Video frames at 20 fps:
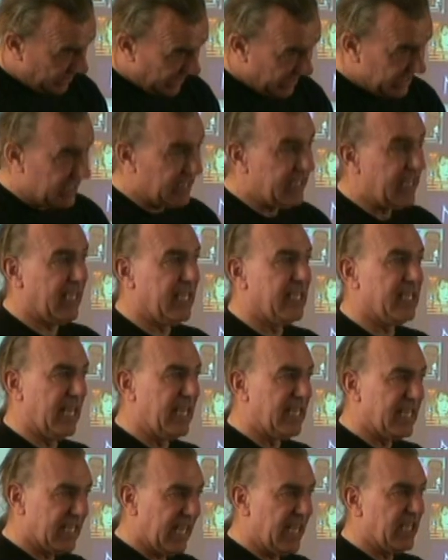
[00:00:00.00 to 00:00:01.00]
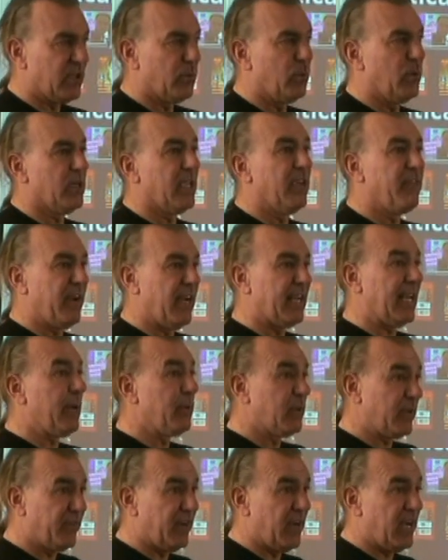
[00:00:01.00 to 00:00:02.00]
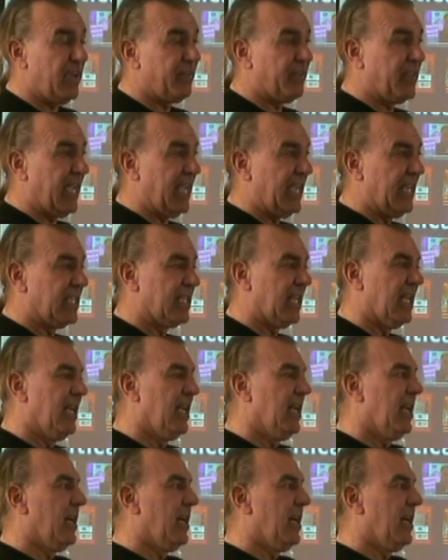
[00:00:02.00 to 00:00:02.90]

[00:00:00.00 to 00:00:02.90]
In his later work, he found out it was 5 days.